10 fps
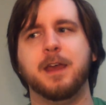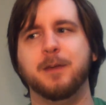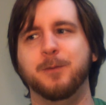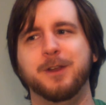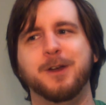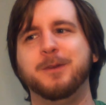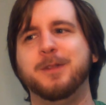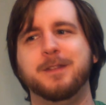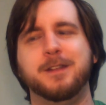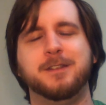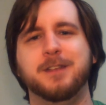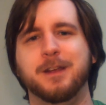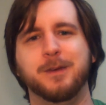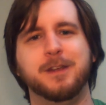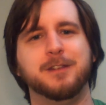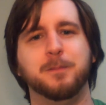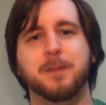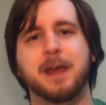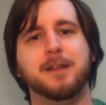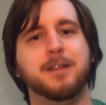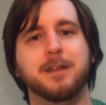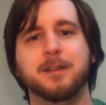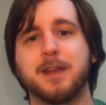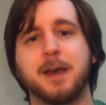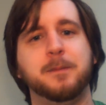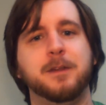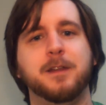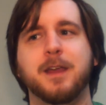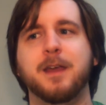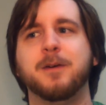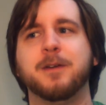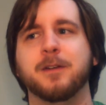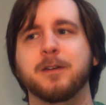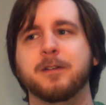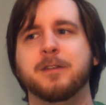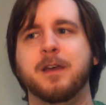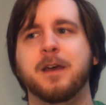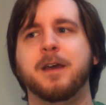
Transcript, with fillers: And we know that this series, bad things happen to characters.